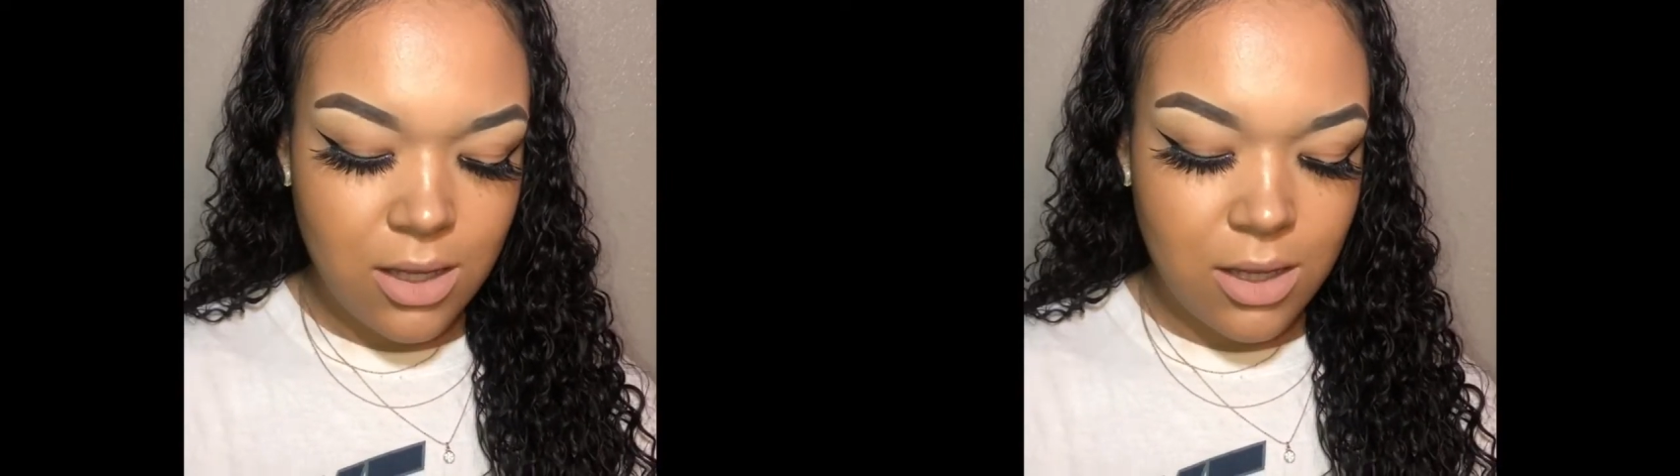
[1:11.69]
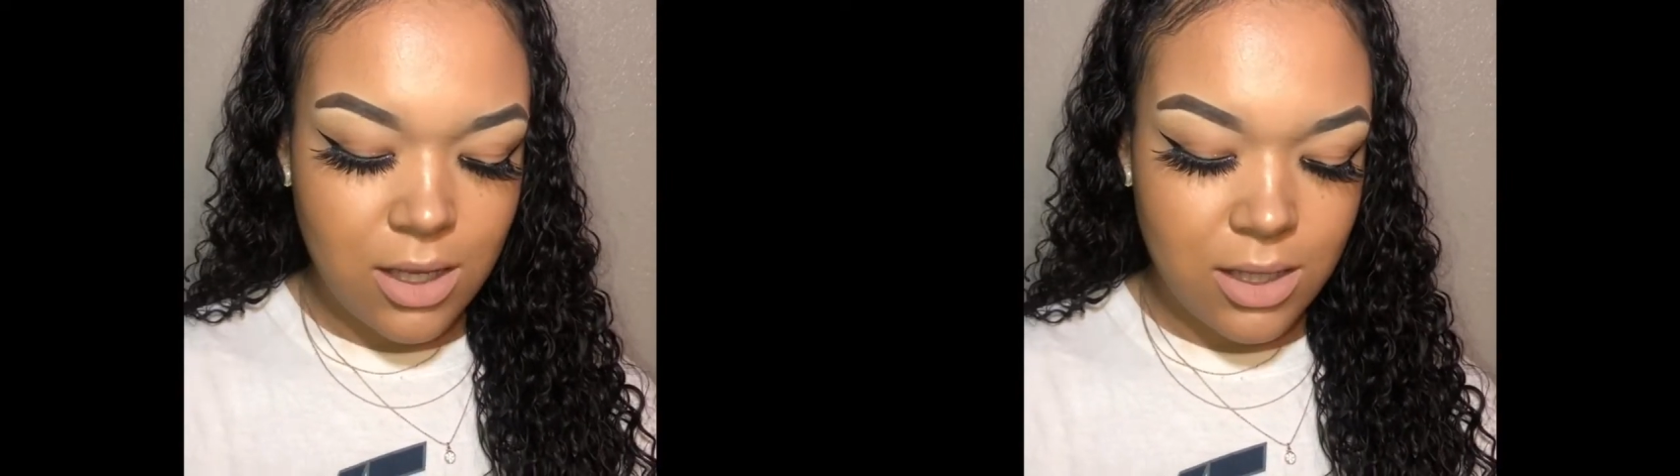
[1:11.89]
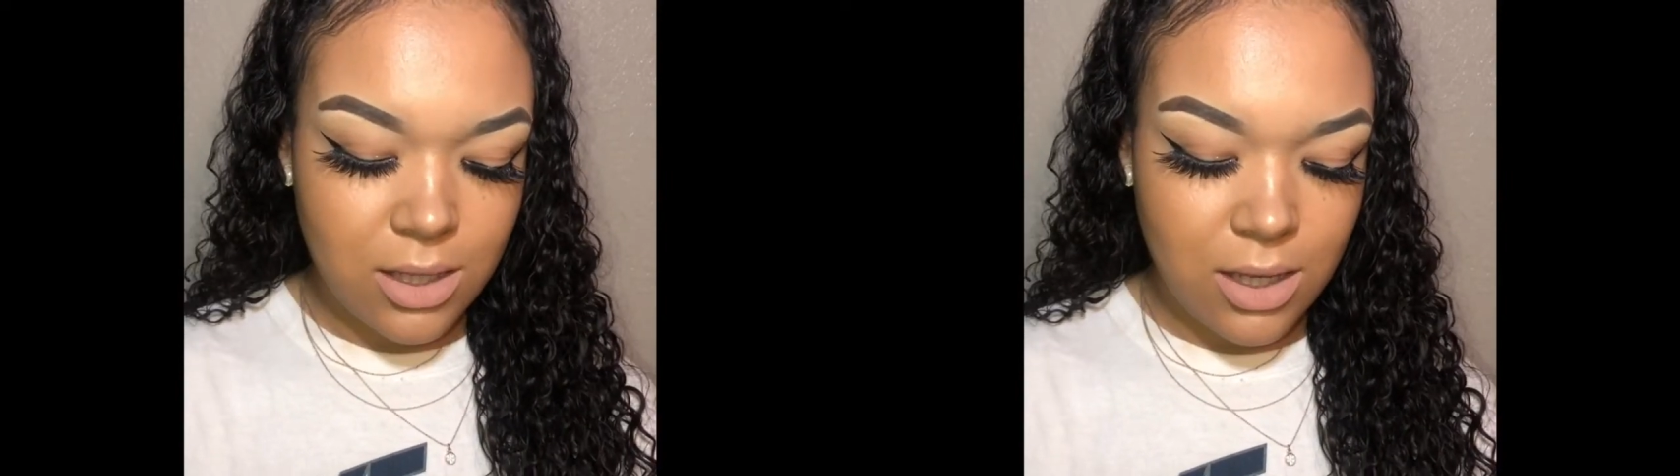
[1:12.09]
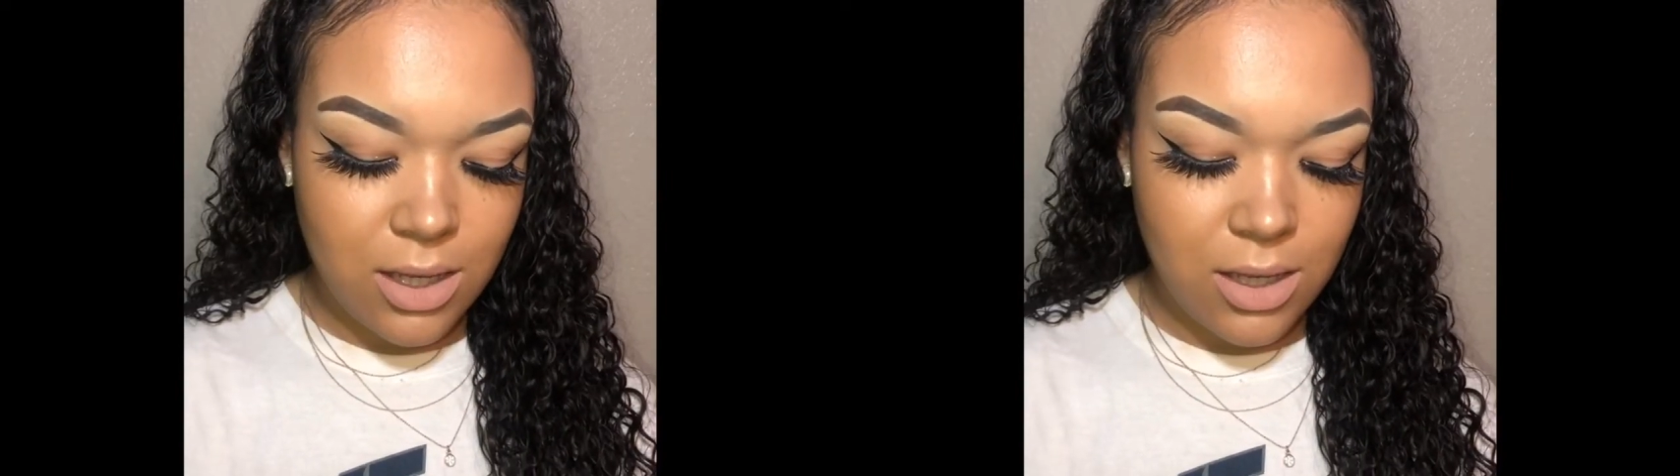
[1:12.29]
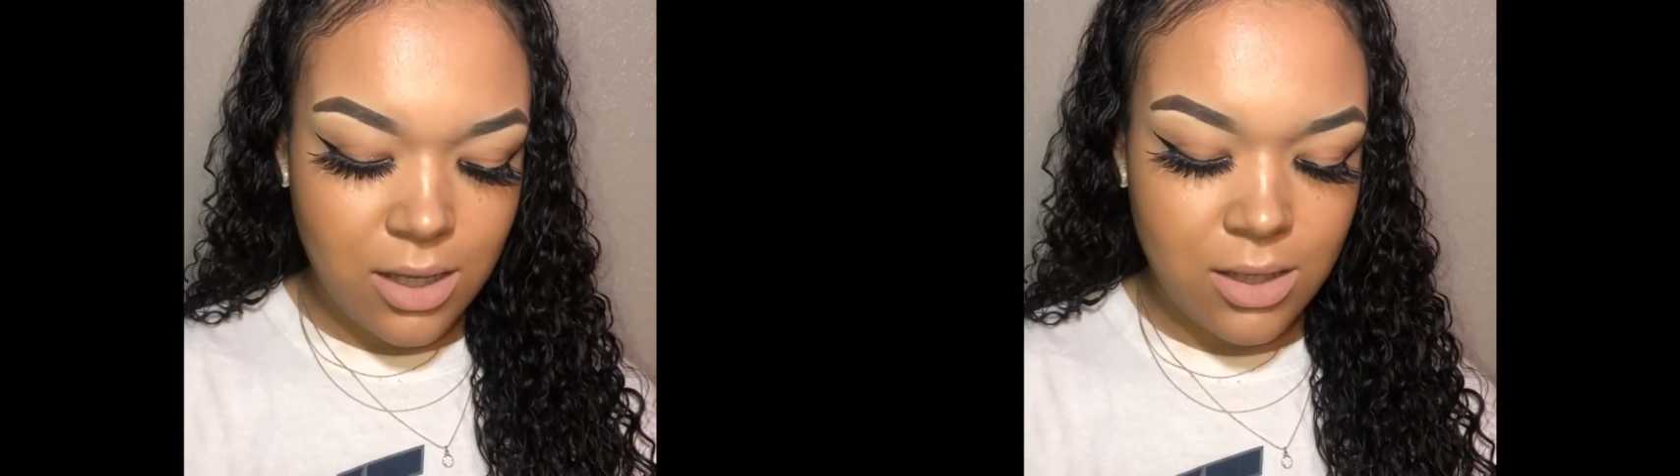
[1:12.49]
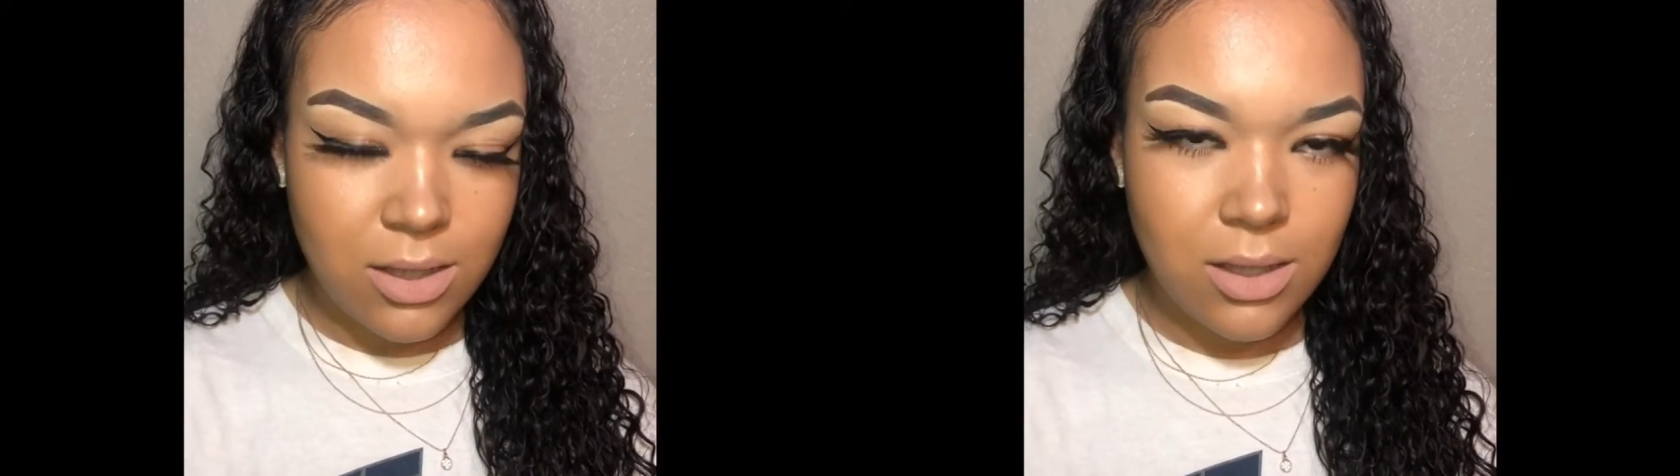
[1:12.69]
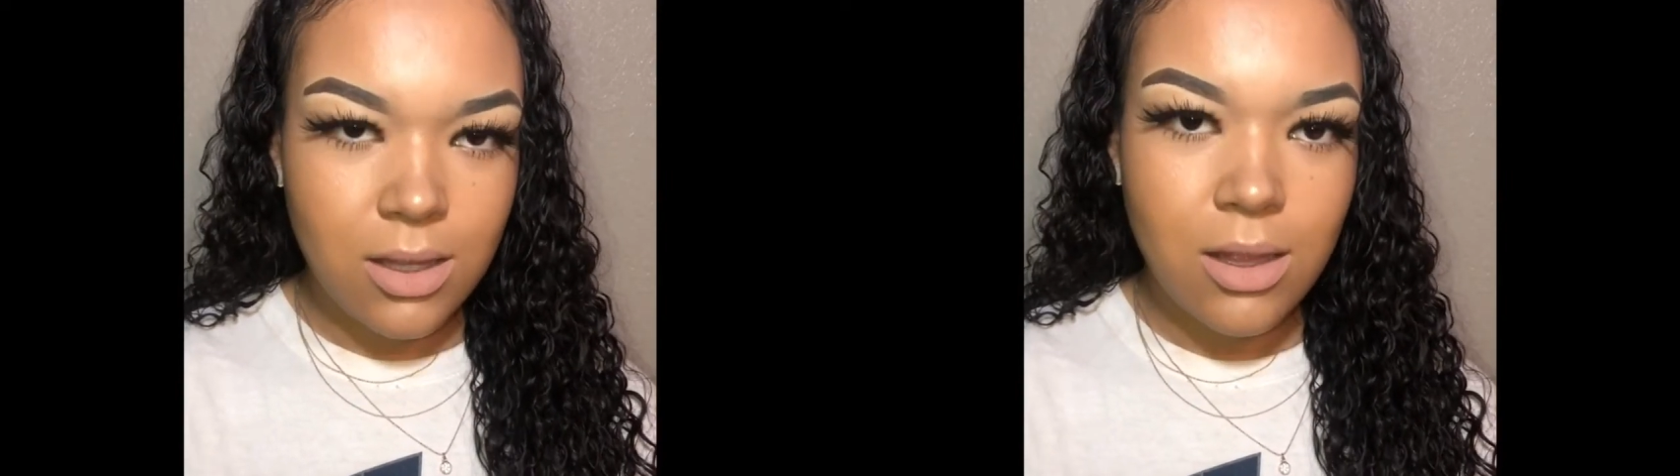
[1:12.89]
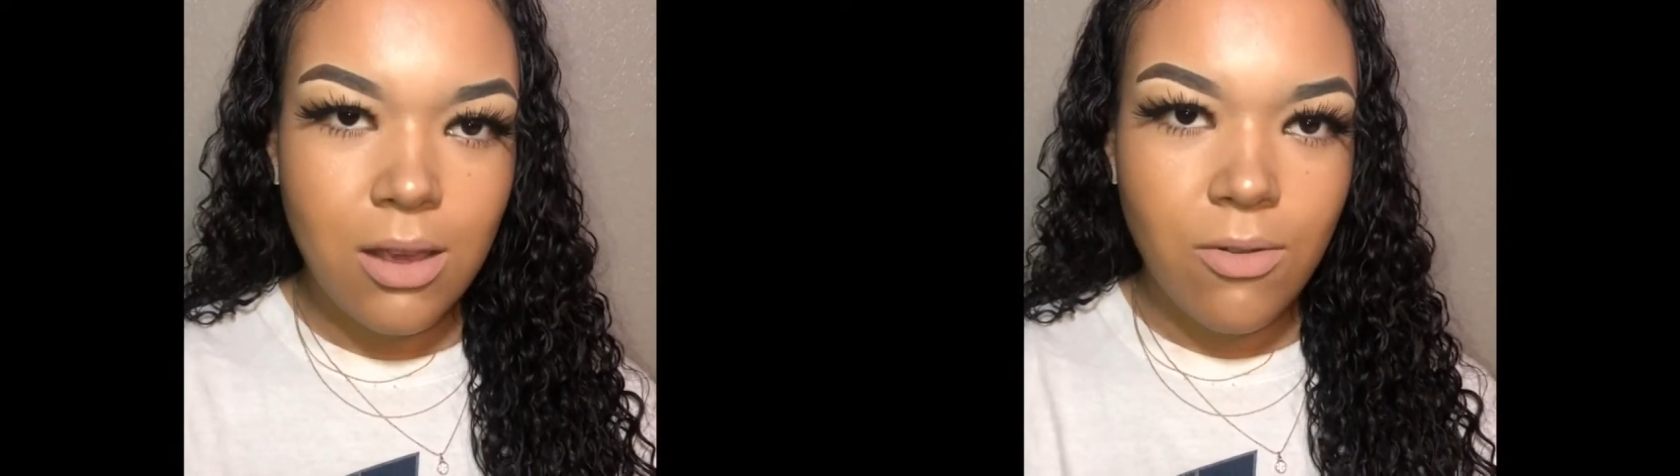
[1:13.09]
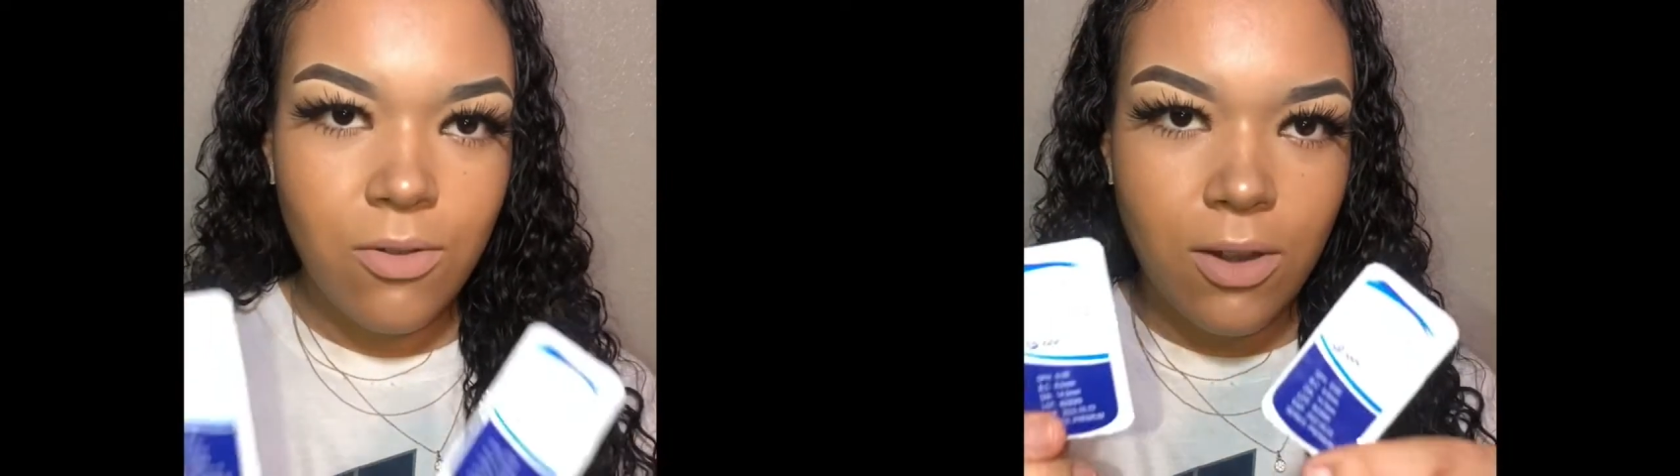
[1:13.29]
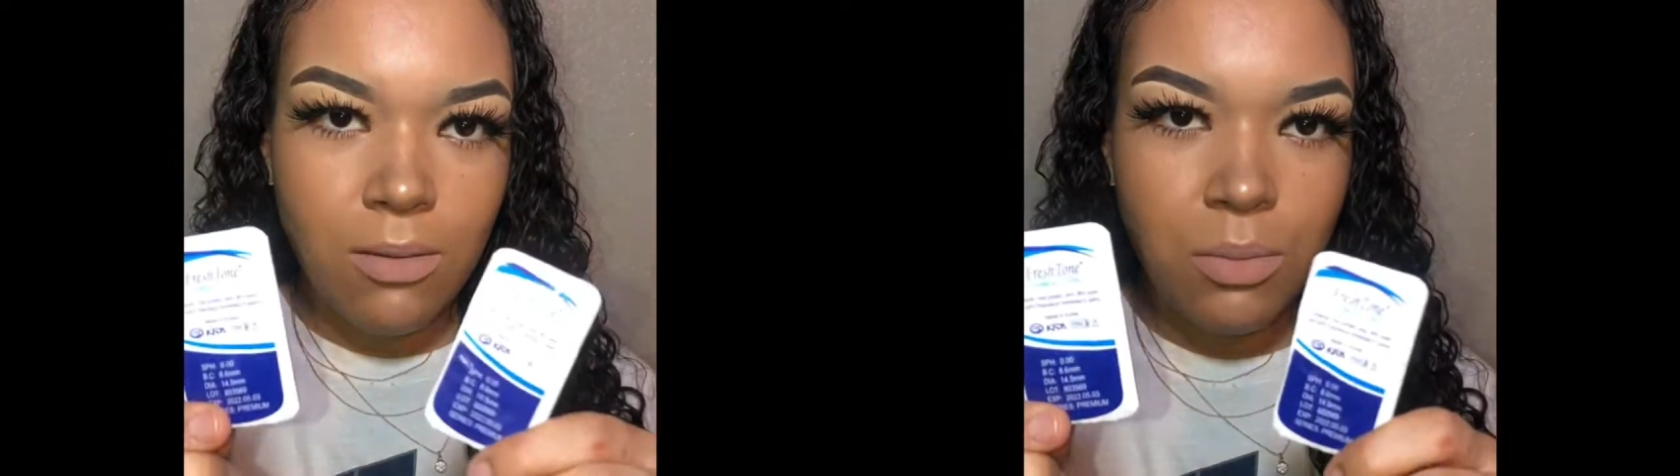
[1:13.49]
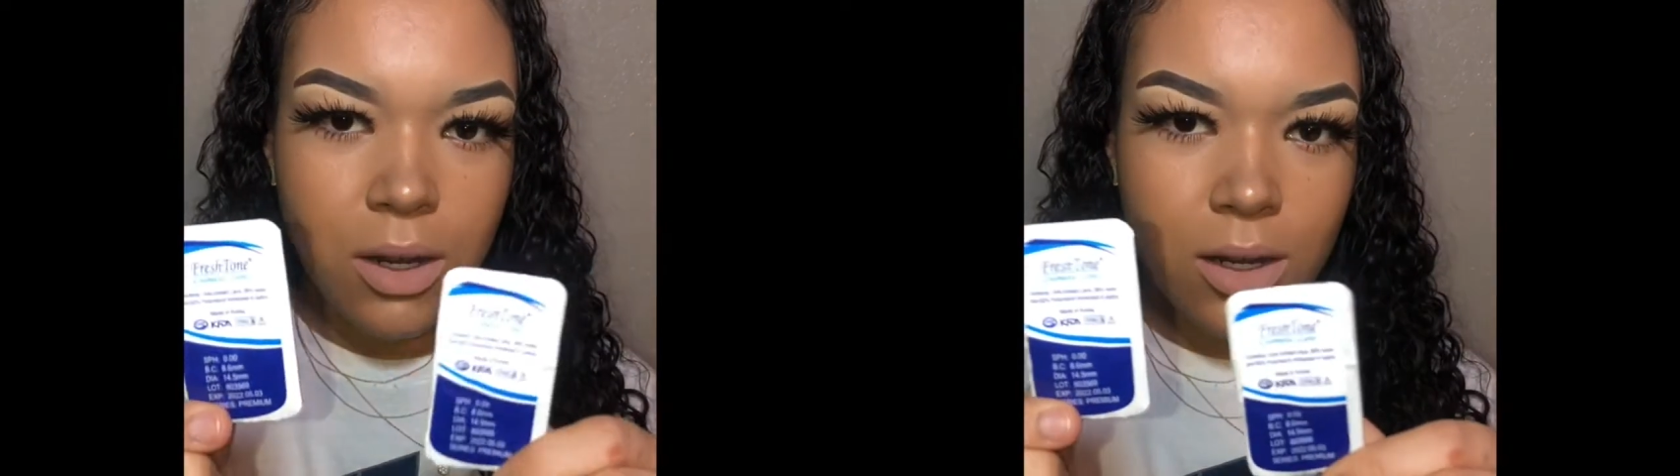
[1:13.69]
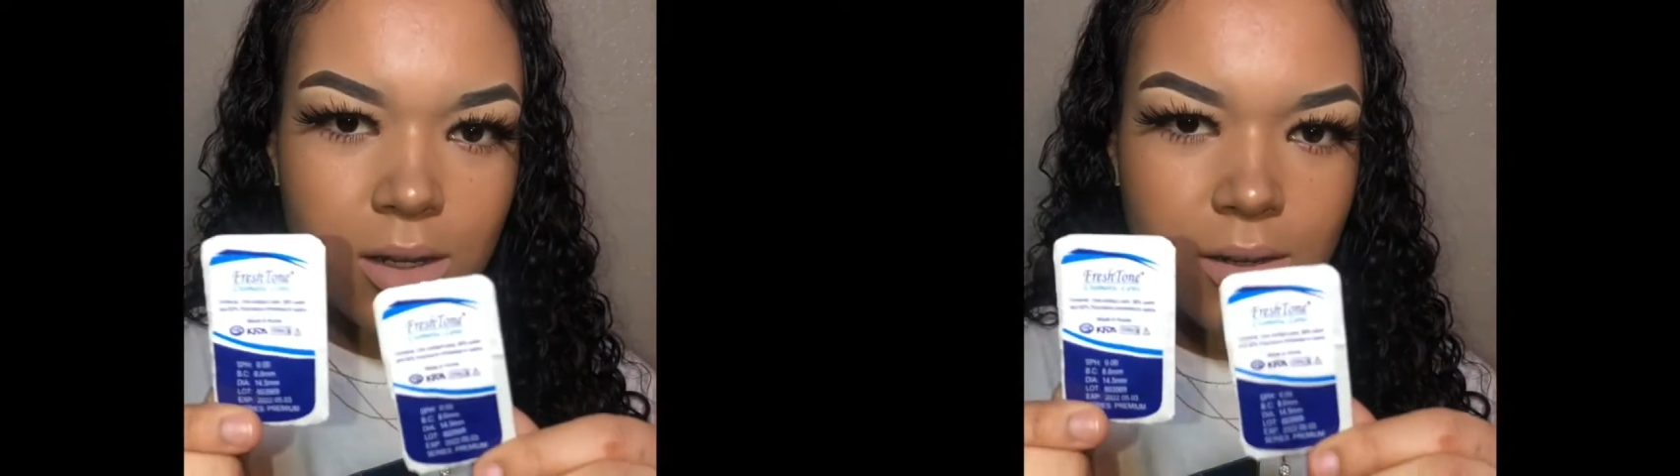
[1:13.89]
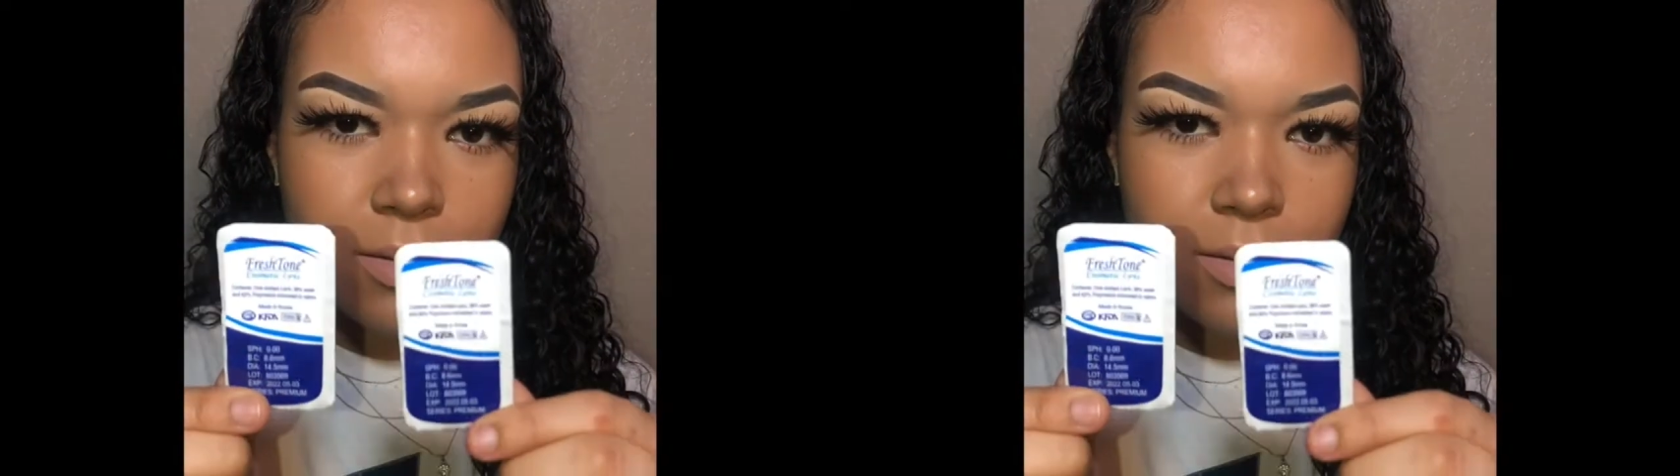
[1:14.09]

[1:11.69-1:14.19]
This is the front part.